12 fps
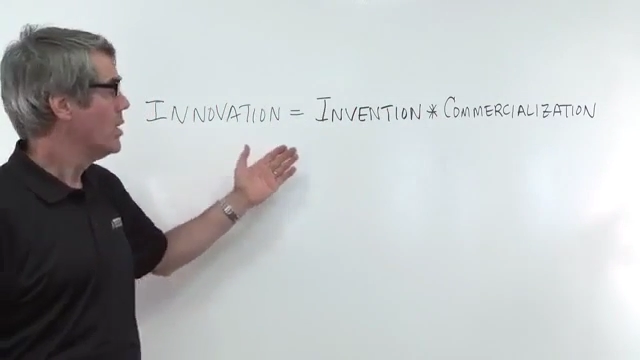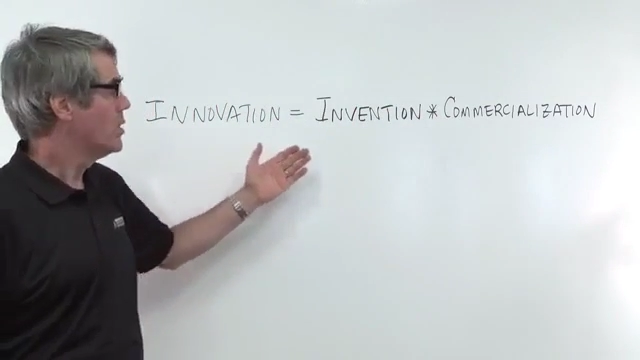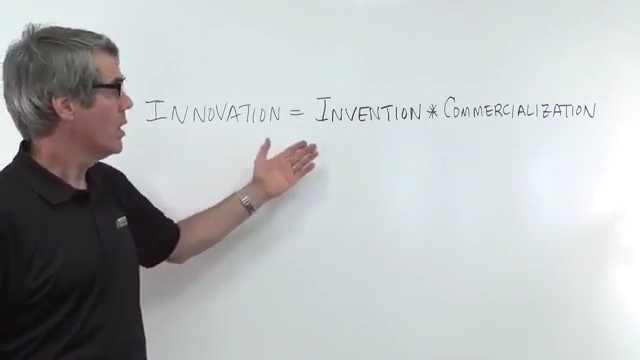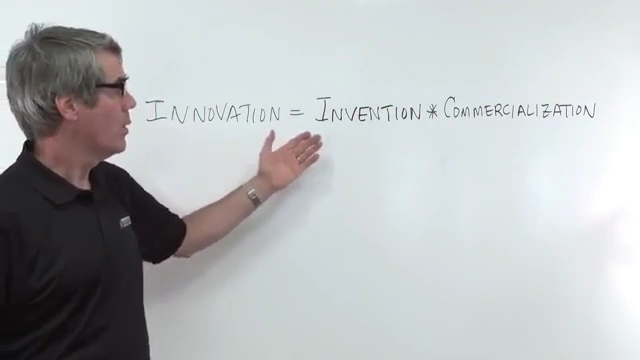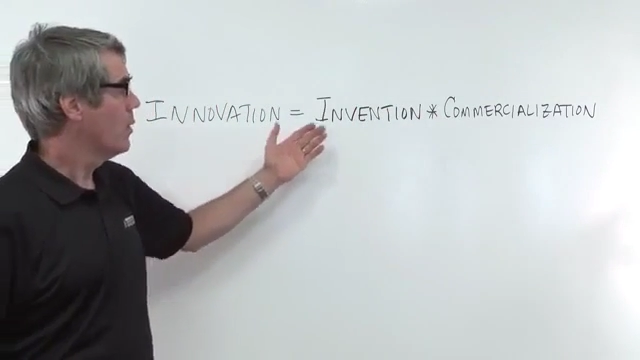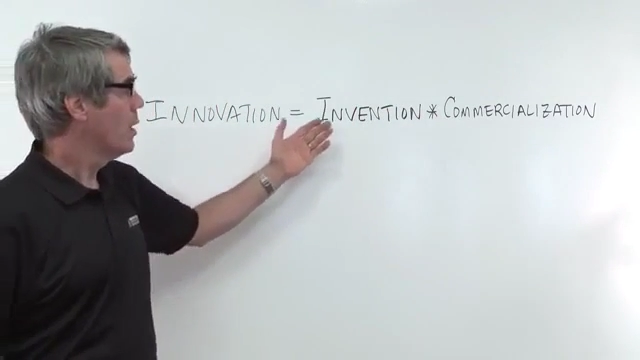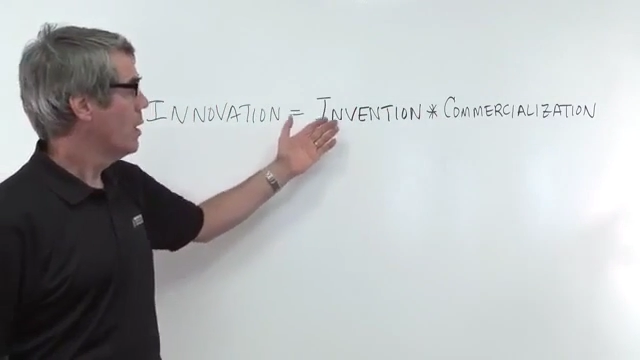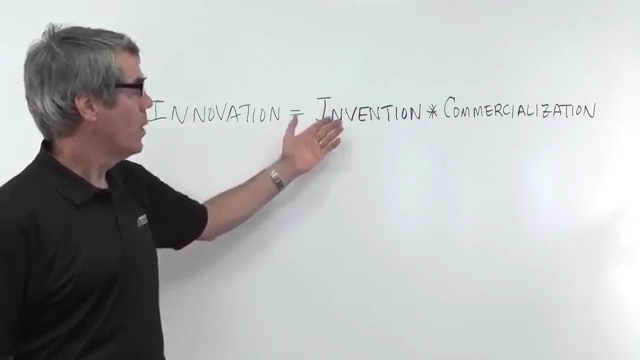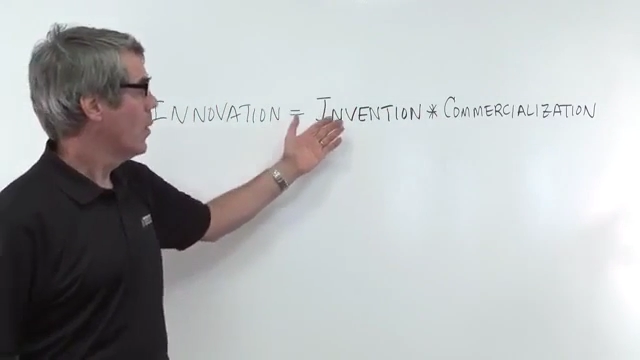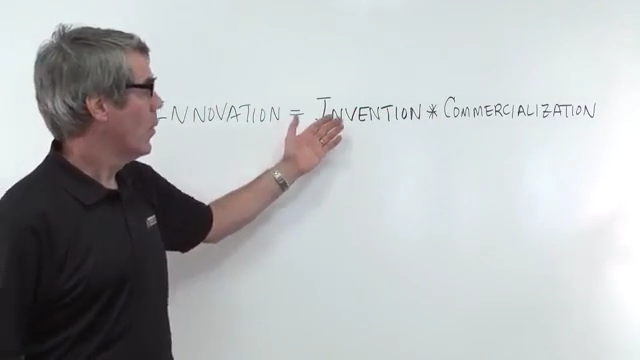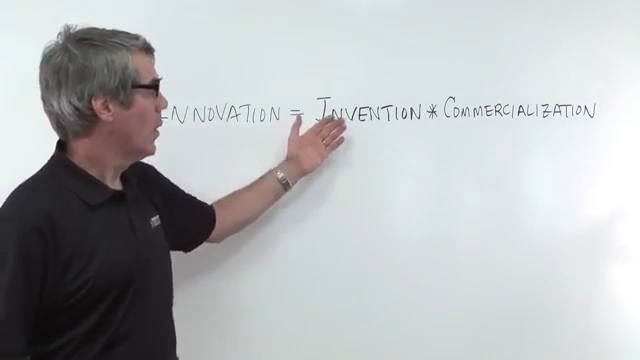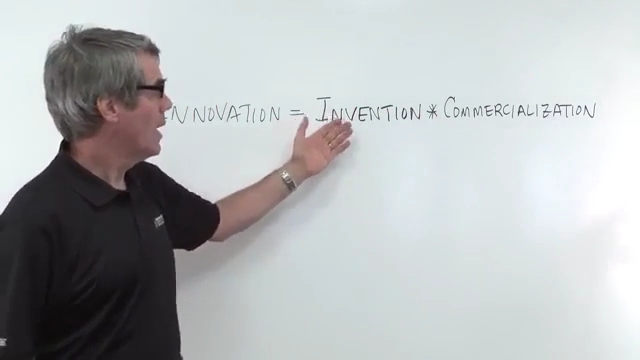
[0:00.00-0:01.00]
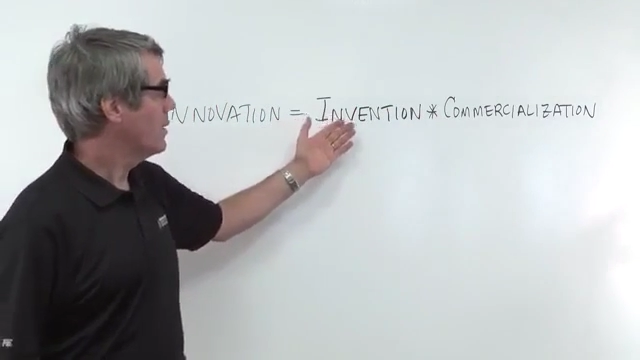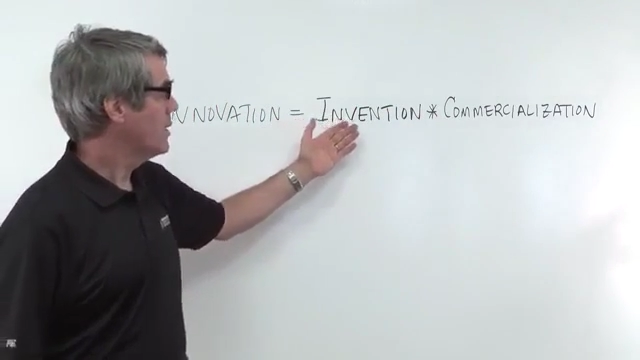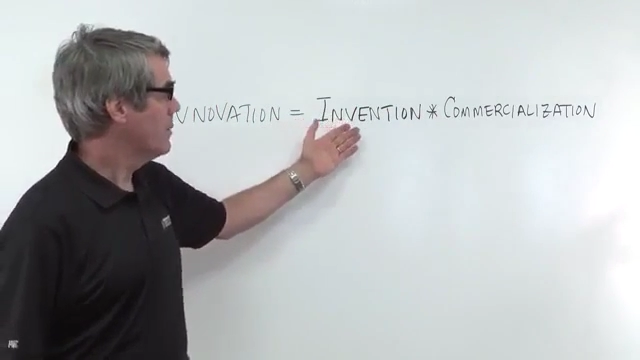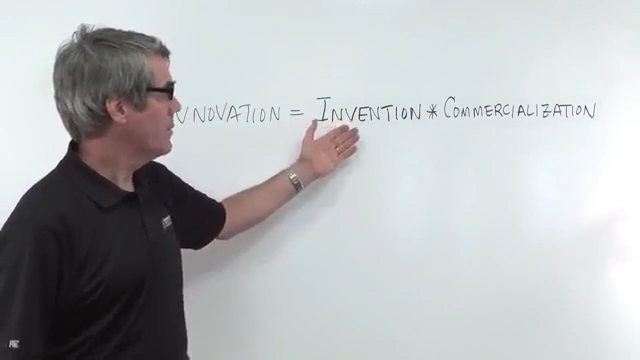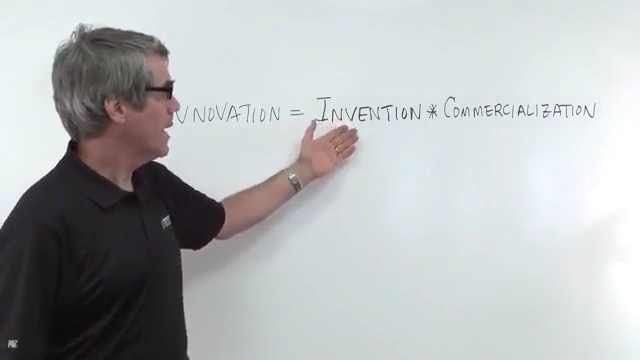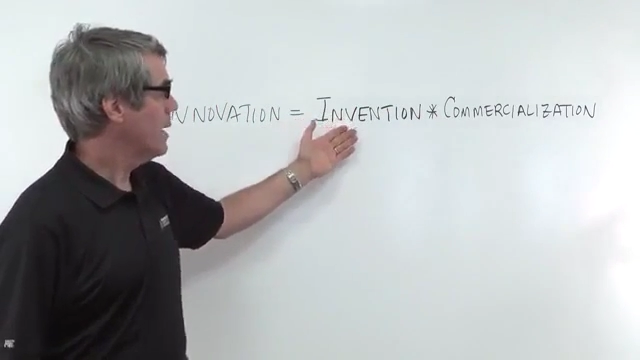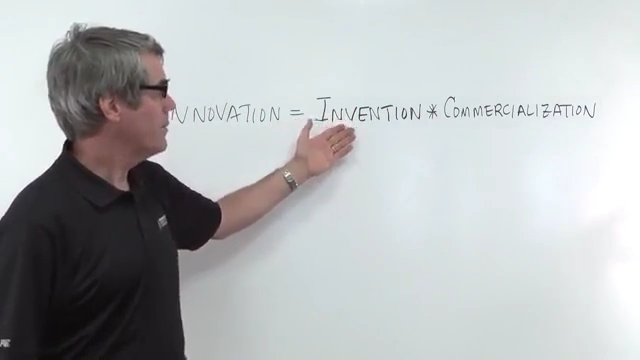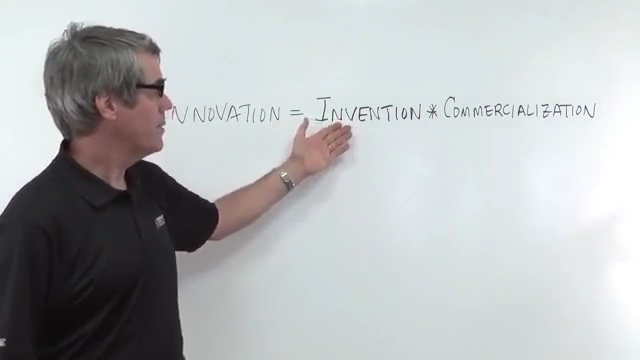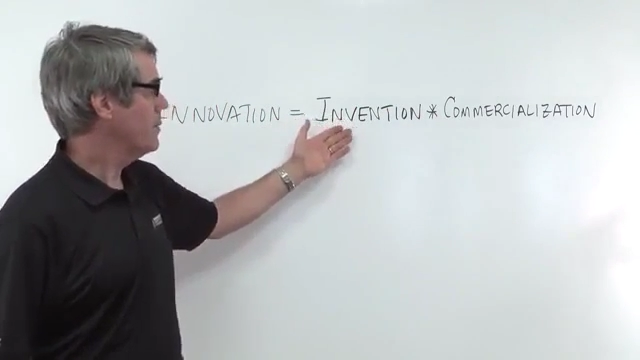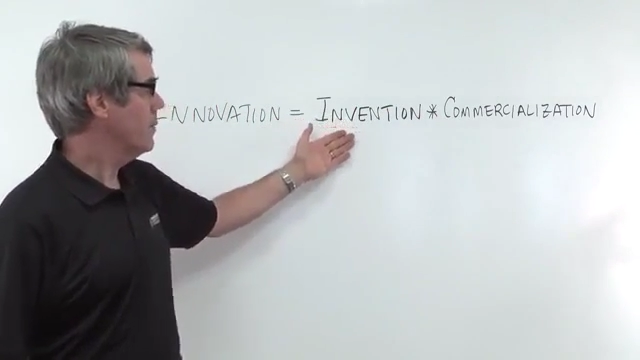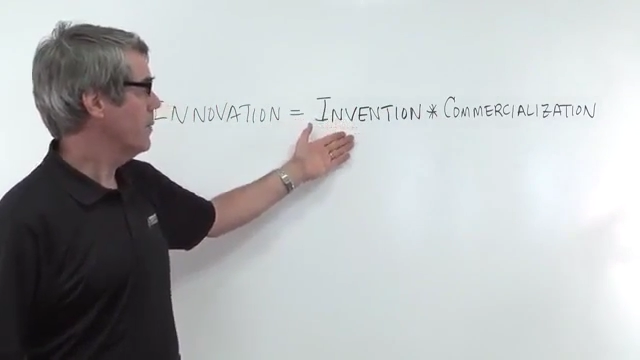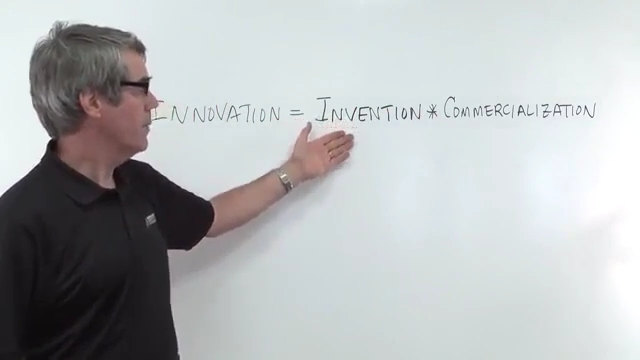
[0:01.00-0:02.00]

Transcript: So while sometimes,